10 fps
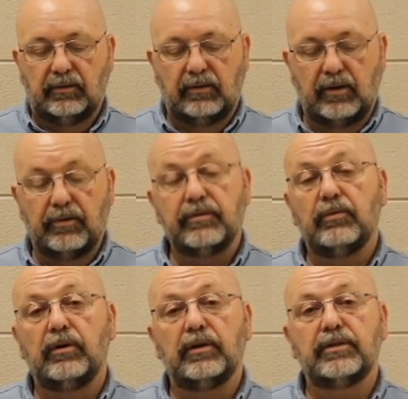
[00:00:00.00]
Another thing
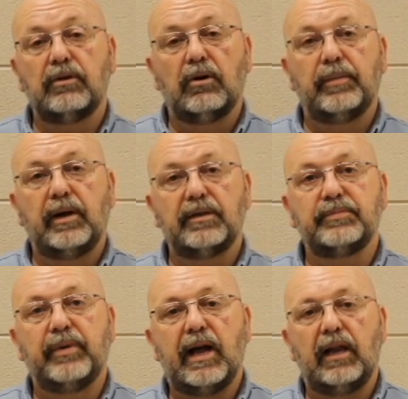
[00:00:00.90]
we're going to talk about is
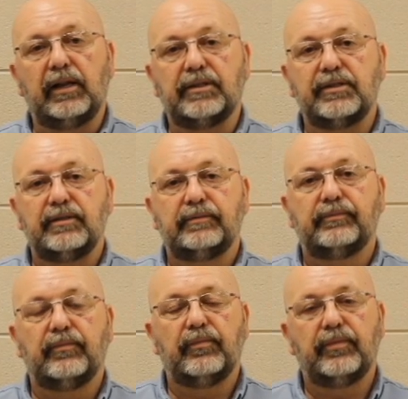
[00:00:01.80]
pallets.
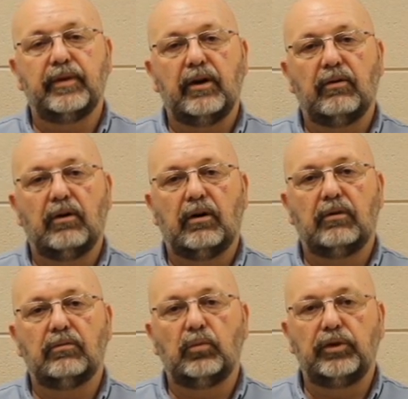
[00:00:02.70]
There
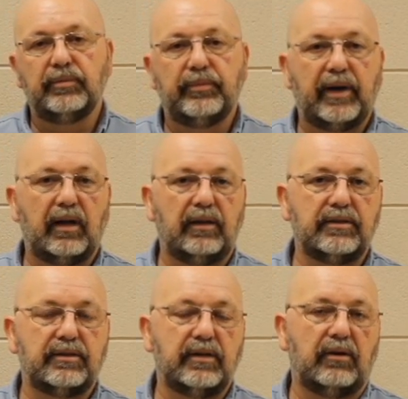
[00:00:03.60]
are wooden
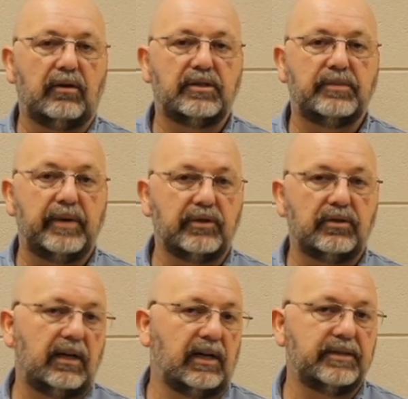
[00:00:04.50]
pallets, there are
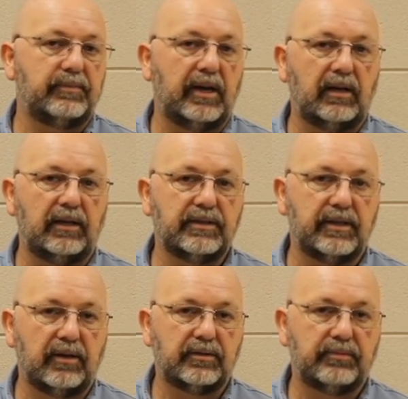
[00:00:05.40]
specialized pallets,
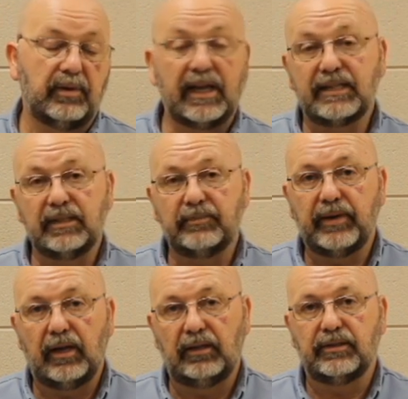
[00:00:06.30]
there are plastic
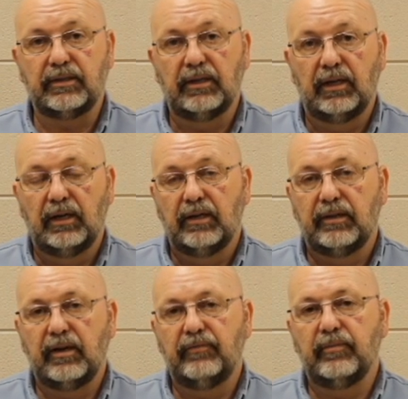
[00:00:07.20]
pallets.
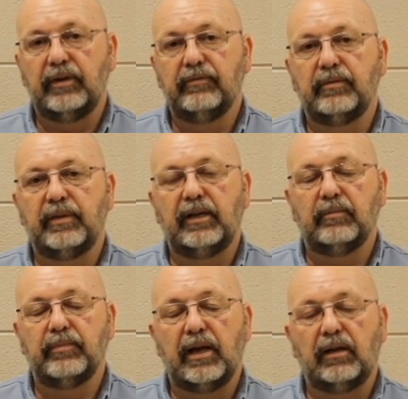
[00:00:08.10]
They're even
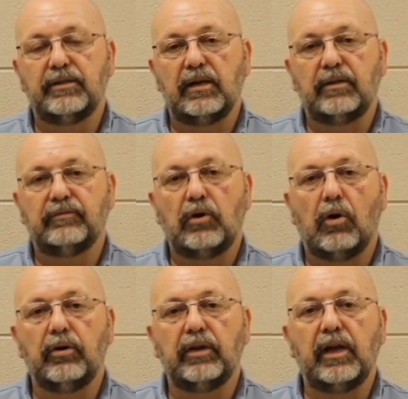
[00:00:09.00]
making pallets out of
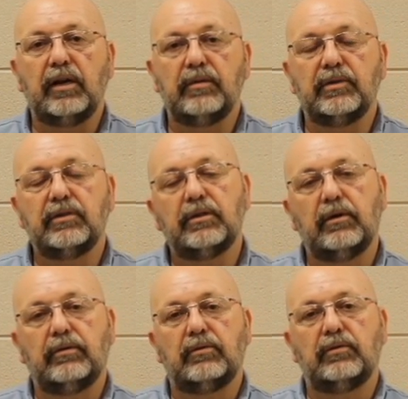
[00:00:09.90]
corrugated
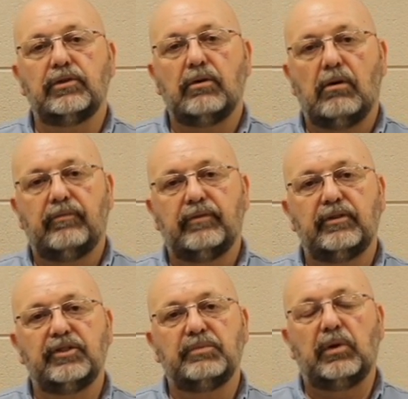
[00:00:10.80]
material, which are often
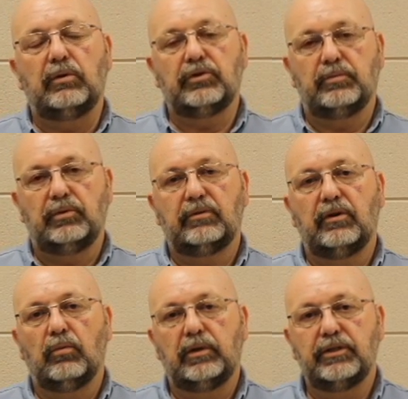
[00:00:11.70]
disposable.
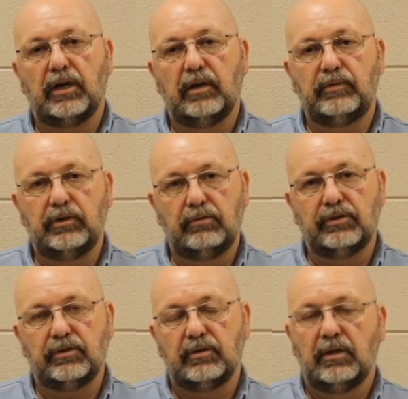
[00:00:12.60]
They're one-time
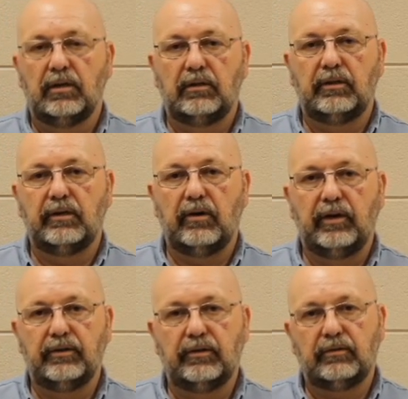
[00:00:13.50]
use. Then they're
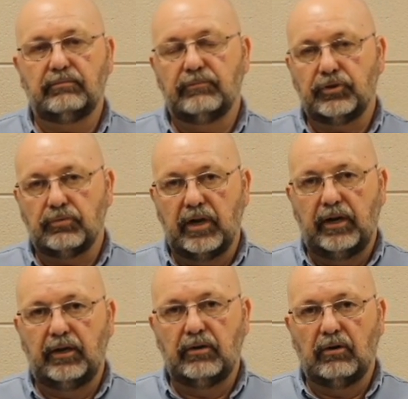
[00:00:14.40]
either
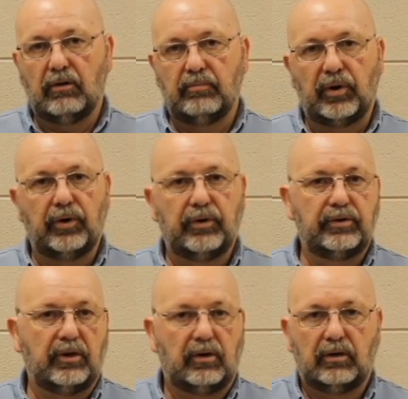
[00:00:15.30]
shredded or
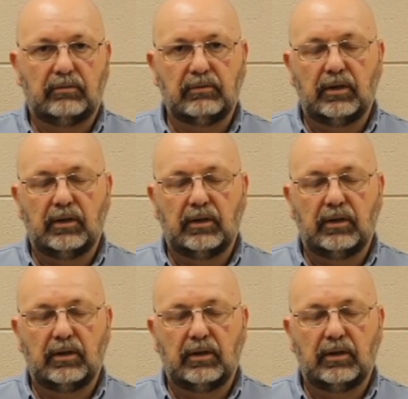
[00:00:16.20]
burned or